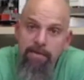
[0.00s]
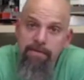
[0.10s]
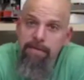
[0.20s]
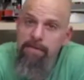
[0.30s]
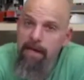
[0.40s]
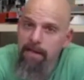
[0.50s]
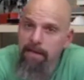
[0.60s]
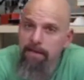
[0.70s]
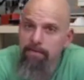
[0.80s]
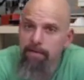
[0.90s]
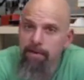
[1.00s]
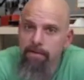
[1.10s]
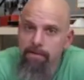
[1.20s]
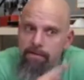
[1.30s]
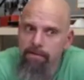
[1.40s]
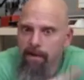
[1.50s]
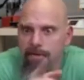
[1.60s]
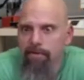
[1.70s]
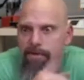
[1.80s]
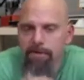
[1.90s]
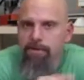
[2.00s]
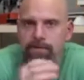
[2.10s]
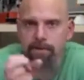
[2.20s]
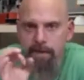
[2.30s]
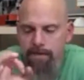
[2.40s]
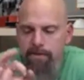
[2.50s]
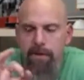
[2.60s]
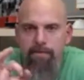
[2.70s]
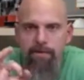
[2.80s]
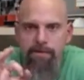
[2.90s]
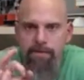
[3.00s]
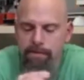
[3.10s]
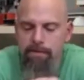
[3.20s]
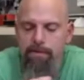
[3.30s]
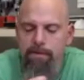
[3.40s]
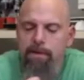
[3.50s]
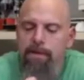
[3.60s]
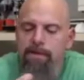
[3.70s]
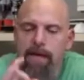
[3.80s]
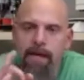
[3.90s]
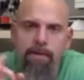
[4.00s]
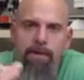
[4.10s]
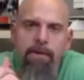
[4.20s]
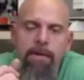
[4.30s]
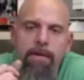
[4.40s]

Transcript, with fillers: slightly different drive ratios or like circumference or uh, diameter.